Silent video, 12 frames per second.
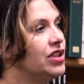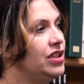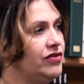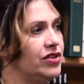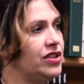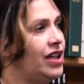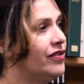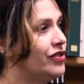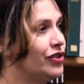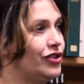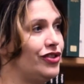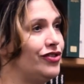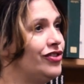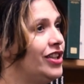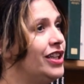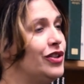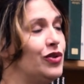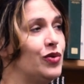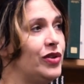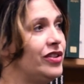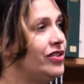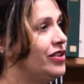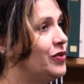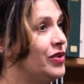even after 10,
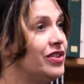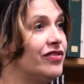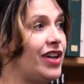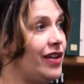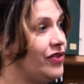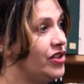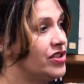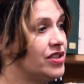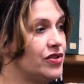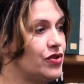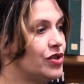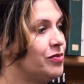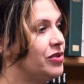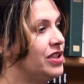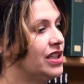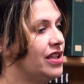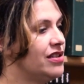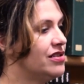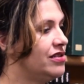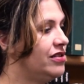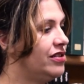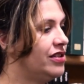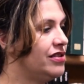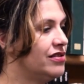20, 25 years that Germany case
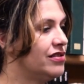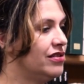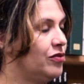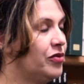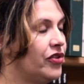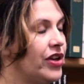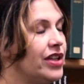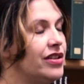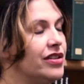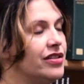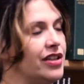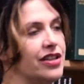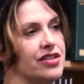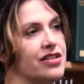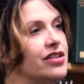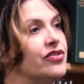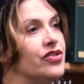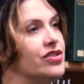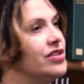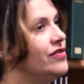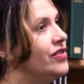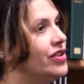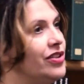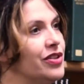is operating, they are still
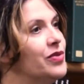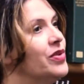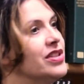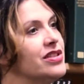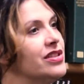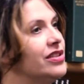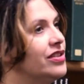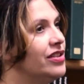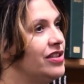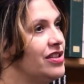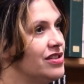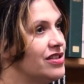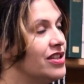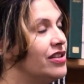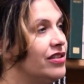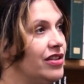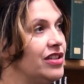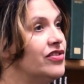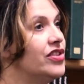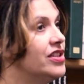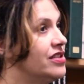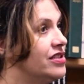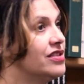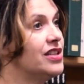receiving requests, and the
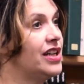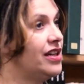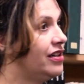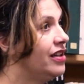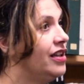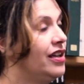interest is there.